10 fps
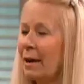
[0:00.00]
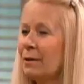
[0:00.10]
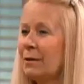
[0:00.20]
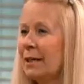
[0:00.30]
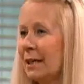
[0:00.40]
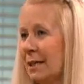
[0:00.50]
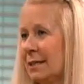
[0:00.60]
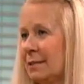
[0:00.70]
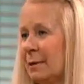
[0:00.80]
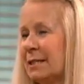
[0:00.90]
how unique it
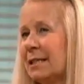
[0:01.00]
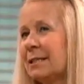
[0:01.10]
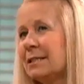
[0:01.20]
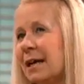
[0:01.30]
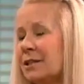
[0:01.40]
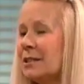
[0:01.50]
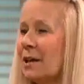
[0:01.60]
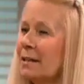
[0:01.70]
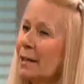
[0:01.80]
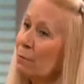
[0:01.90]
is because it touches
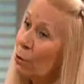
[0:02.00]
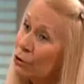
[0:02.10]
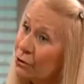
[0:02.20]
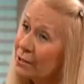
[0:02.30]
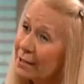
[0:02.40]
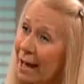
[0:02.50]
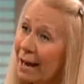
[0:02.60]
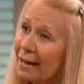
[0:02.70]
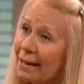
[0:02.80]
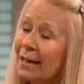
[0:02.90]
on the emotional
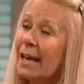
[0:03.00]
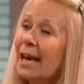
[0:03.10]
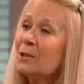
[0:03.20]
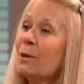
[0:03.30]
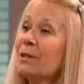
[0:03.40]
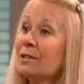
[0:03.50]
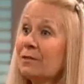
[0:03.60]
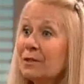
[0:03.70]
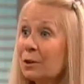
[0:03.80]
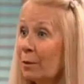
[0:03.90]
side as well as the
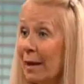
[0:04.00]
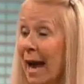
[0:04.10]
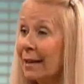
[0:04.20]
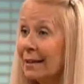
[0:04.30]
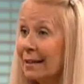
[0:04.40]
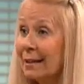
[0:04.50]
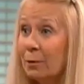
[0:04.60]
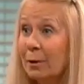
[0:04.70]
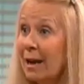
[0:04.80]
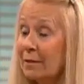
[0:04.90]
physical reality that
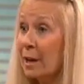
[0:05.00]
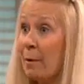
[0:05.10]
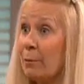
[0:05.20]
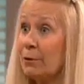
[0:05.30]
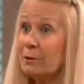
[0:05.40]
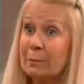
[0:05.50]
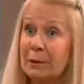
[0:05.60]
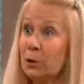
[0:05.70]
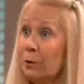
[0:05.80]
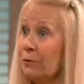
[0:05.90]
we have to come up with
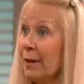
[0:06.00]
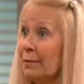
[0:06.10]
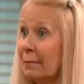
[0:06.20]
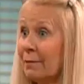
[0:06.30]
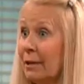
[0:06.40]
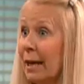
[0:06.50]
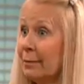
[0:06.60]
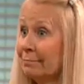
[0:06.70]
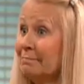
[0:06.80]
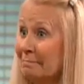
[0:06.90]
something new and fun every day.
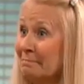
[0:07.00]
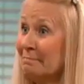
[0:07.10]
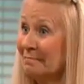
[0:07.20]
You